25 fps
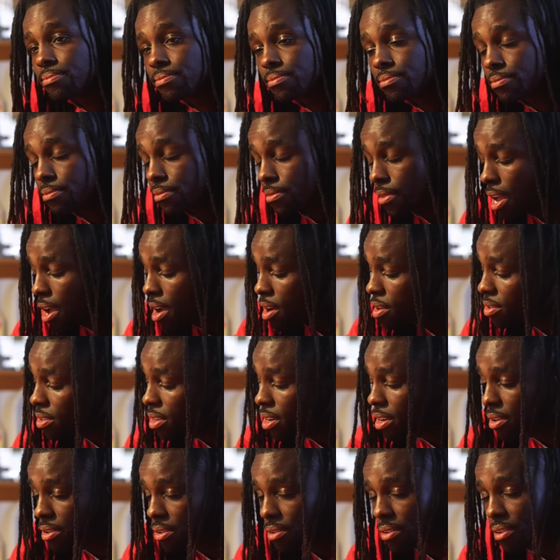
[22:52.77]
I
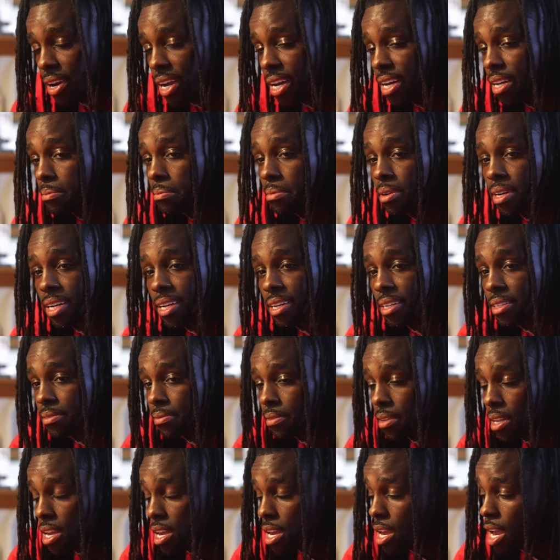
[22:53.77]
don't know, Granny, but
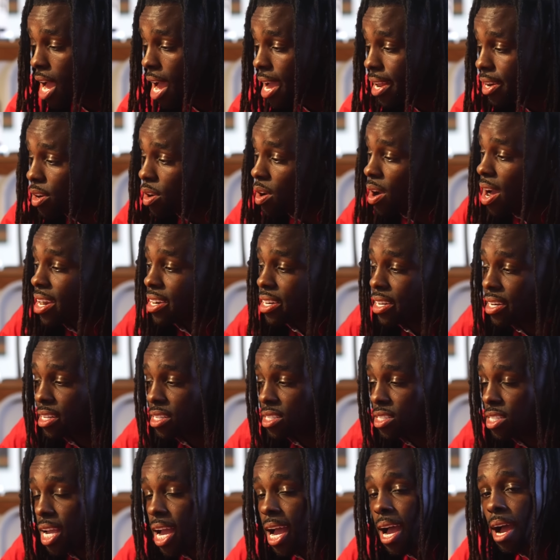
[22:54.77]
I know I need a
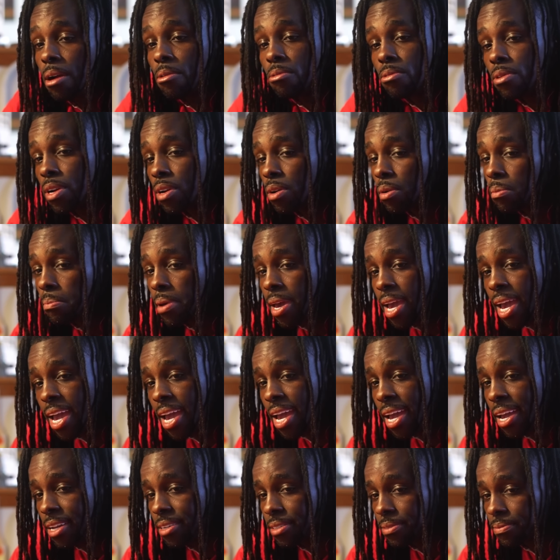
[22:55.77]
job real
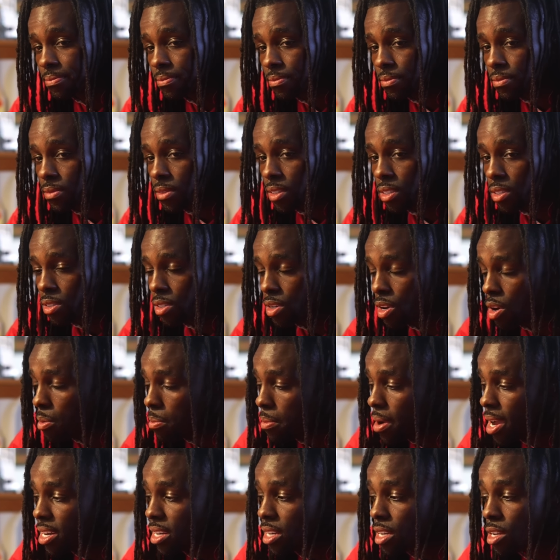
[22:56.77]
bad. You know,
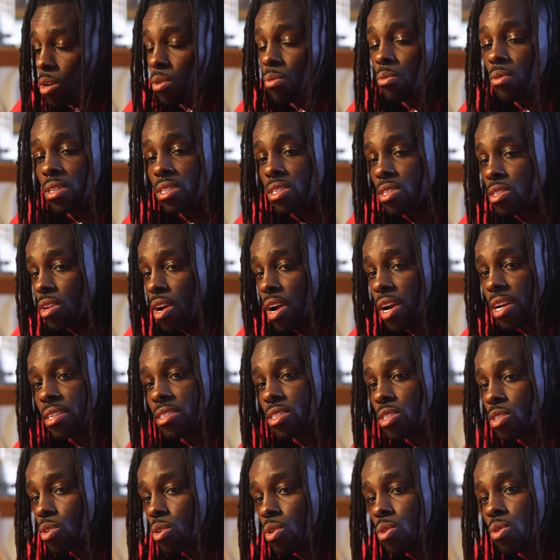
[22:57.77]
my little one's starting
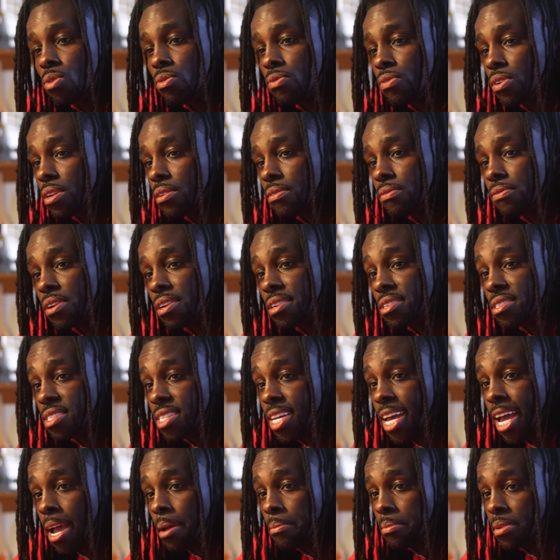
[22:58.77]
school for the first
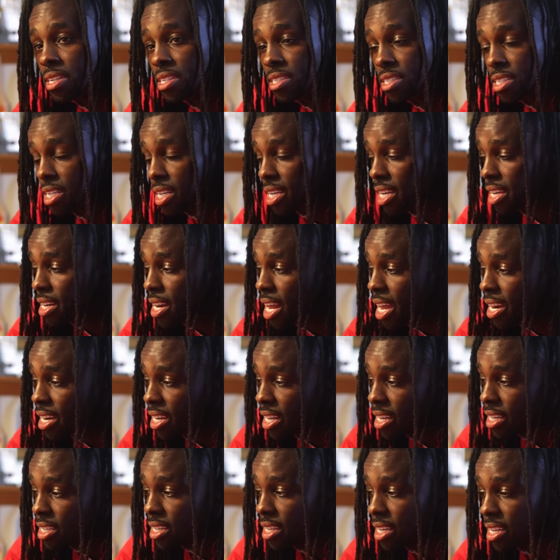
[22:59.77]
time this year, and I
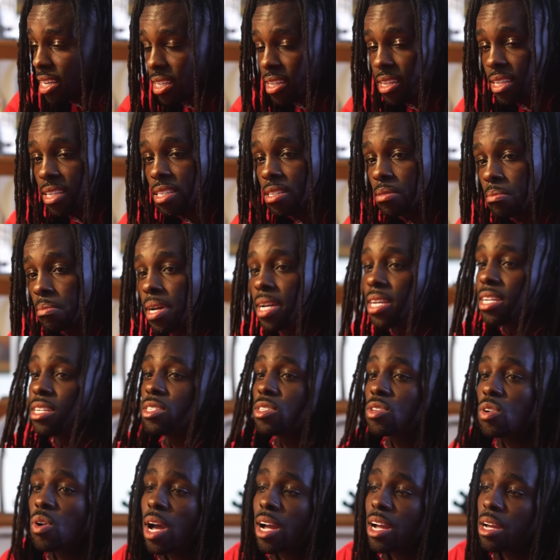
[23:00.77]
need to get this money
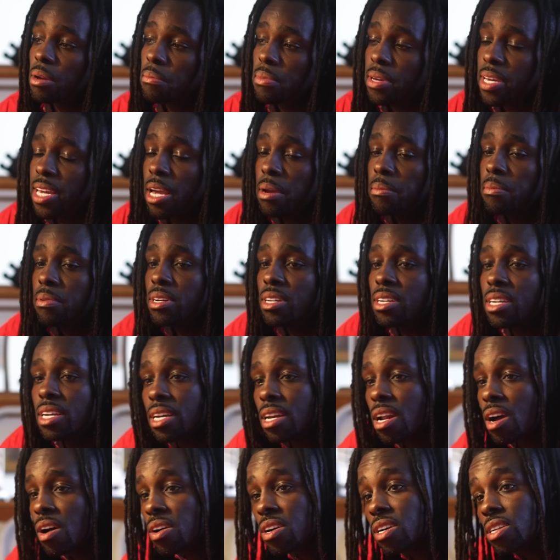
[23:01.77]
so I can be able to get
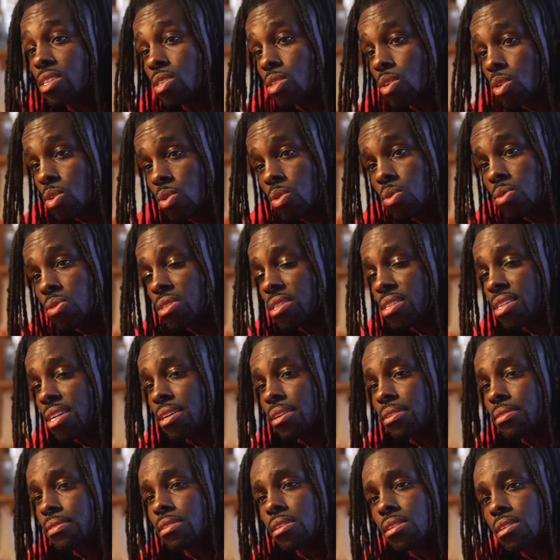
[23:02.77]
all her school
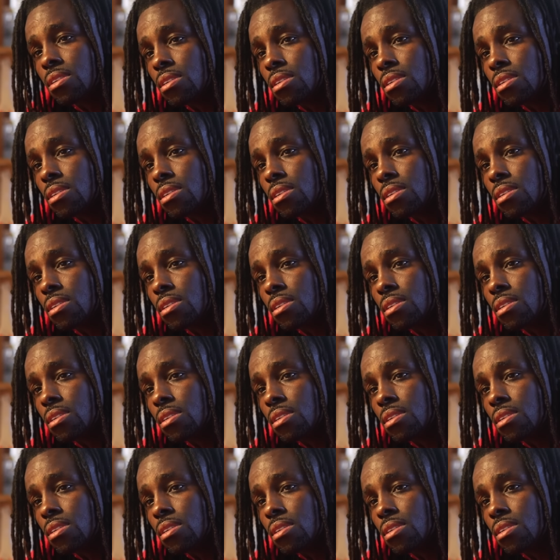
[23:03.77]
stuff.